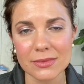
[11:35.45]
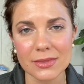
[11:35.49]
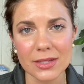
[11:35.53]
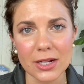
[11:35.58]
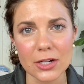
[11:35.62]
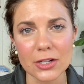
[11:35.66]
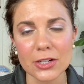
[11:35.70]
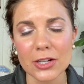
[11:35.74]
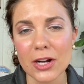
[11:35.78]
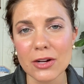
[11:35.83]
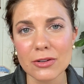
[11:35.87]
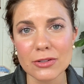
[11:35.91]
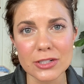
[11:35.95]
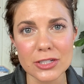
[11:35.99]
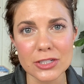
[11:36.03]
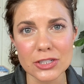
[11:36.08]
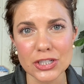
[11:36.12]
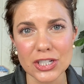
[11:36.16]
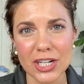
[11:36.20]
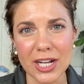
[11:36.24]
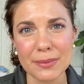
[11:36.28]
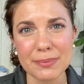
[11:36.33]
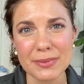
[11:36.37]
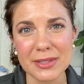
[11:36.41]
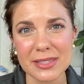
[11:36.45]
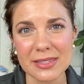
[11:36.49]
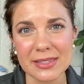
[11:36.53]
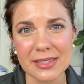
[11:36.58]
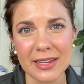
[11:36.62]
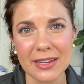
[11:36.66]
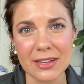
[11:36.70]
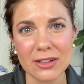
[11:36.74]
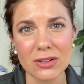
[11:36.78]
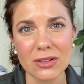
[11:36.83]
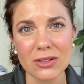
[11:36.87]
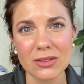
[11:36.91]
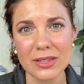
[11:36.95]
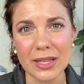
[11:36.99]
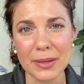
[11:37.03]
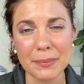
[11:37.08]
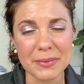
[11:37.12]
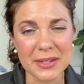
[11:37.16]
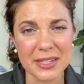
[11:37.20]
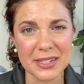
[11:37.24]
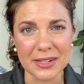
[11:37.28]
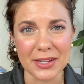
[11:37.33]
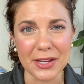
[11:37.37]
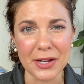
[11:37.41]
Are y'all going to shop the sale? Let
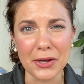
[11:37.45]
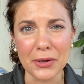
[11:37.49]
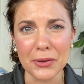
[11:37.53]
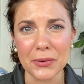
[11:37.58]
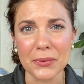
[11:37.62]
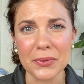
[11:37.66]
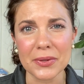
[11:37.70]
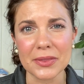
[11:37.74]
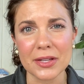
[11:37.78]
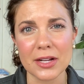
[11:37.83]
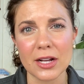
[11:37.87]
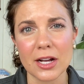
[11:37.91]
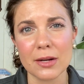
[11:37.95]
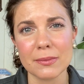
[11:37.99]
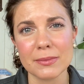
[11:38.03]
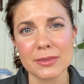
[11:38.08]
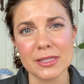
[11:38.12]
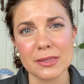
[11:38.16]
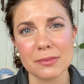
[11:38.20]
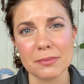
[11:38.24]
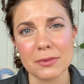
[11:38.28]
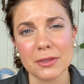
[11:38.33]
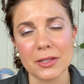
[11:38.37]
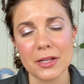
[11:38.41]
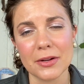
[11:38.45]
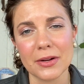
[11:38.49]
me know in the comments below.